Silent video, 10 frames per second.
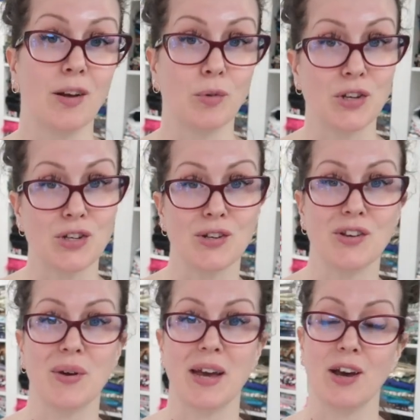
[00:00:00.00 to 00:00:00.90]
I want to
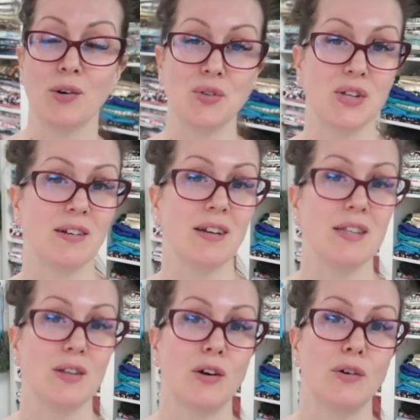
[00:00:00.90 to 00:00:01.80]
do a whole
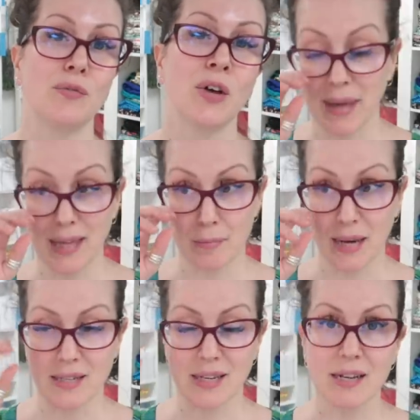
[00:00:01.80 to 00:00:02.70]
series of make the
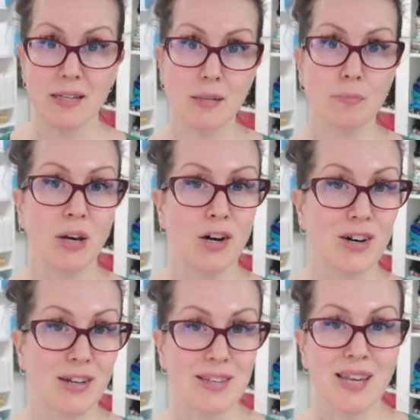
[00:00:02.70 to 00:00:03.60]
basics,
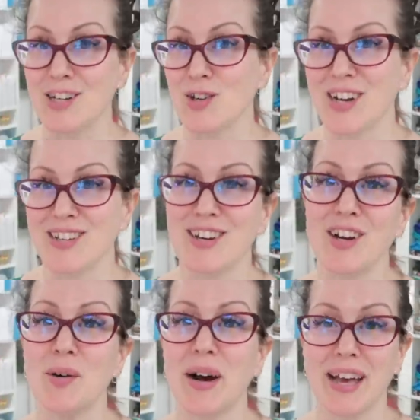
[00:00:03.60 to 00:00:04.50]
because as you guys
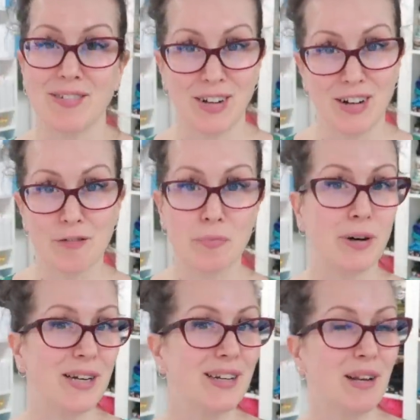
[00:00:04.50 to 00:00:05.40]
know, I have a lot of
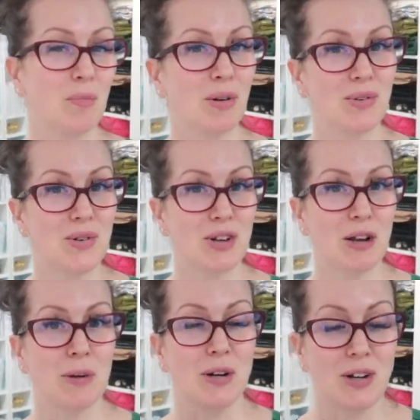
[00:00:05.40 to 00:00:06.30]
print in my
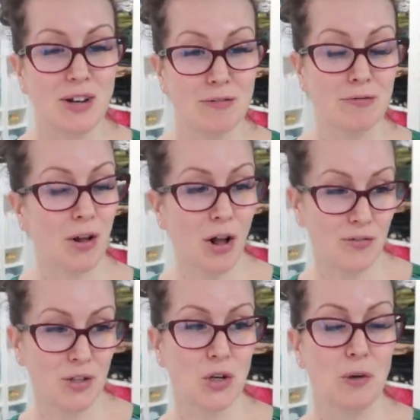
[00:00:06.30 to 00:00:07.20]
wardrobe and a lot of
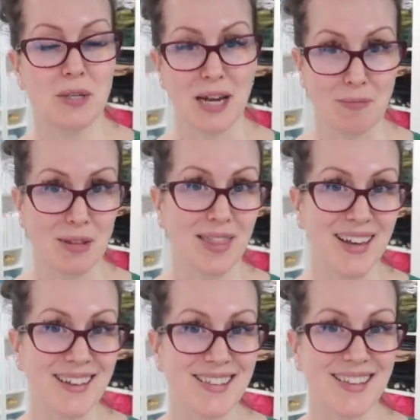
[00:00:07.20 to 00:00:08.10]
over the top statement
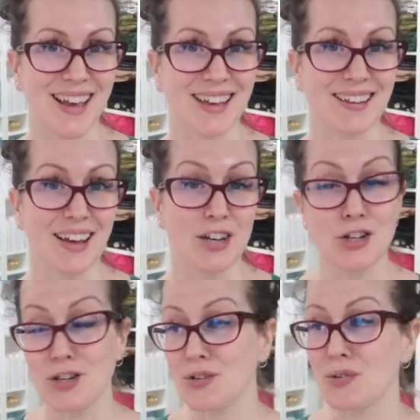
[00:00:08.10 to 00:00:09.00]
things, and I
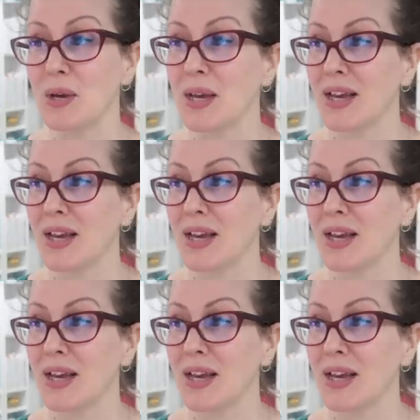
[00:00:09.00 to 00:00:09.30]
do